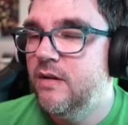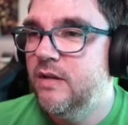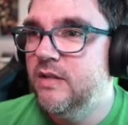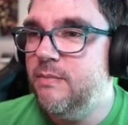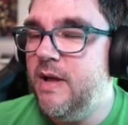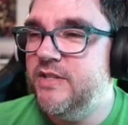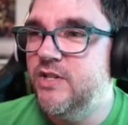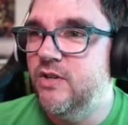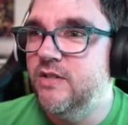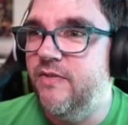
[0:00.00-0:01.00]
It's a
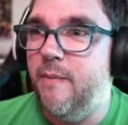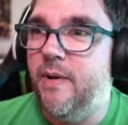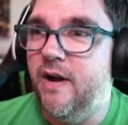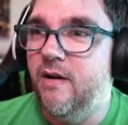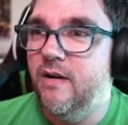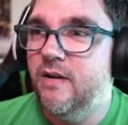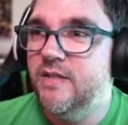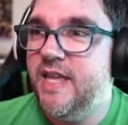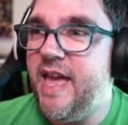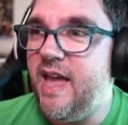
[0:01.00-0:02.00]
monster. It's a vampire.
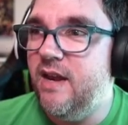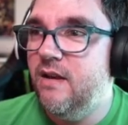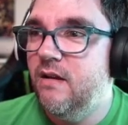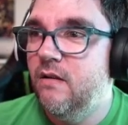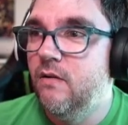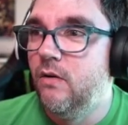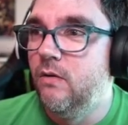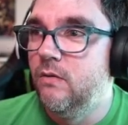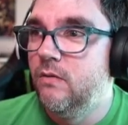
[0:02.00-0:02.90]
It's a cat. Ooh!